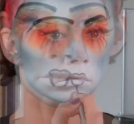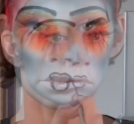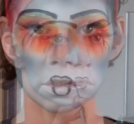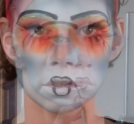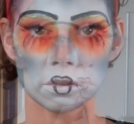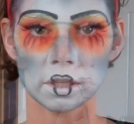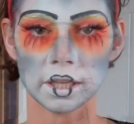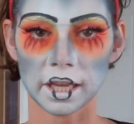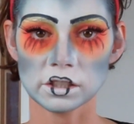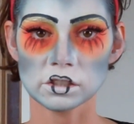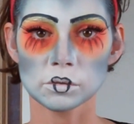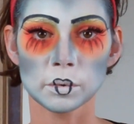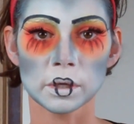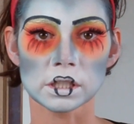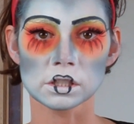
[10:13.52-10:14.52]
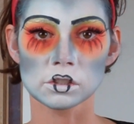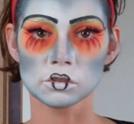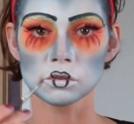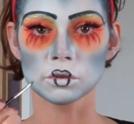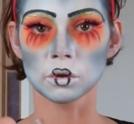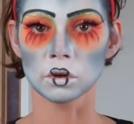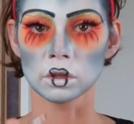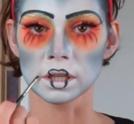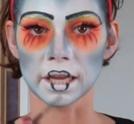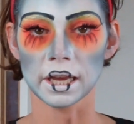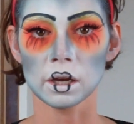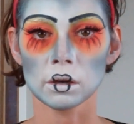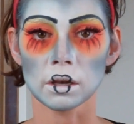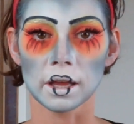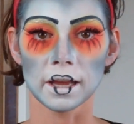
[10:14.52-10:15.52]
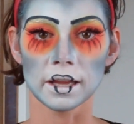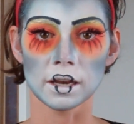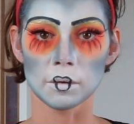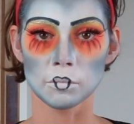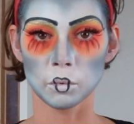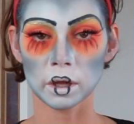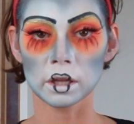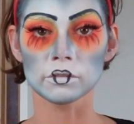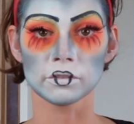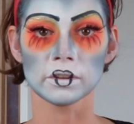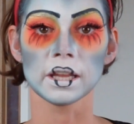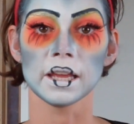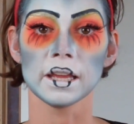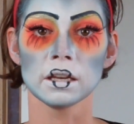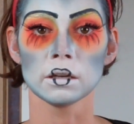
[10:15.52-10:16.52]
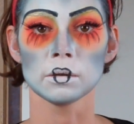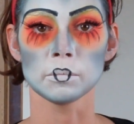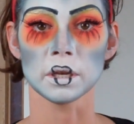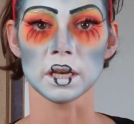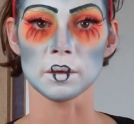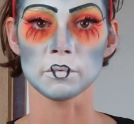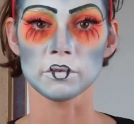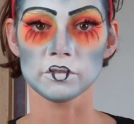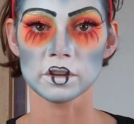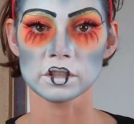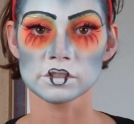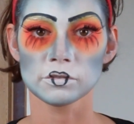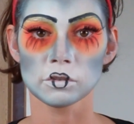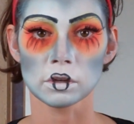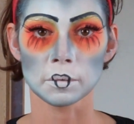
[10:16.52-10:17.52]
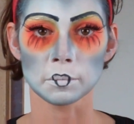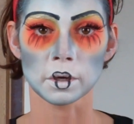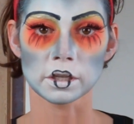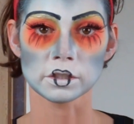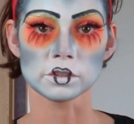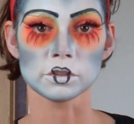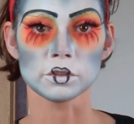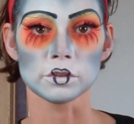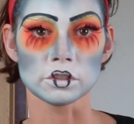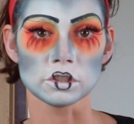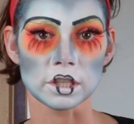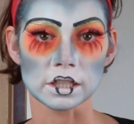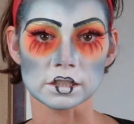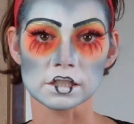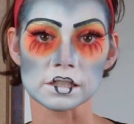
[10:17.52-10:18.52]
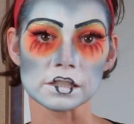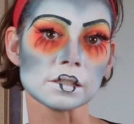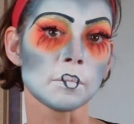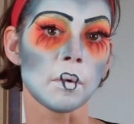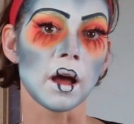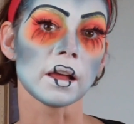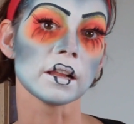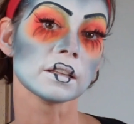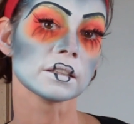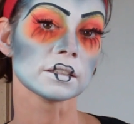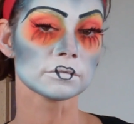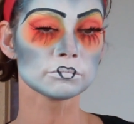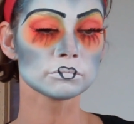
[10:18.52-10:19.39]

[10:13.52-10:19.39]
So the geisha bit's drawn, the outline, I will fill it in a minute, but first of all I'm going to do the Chelsea smile.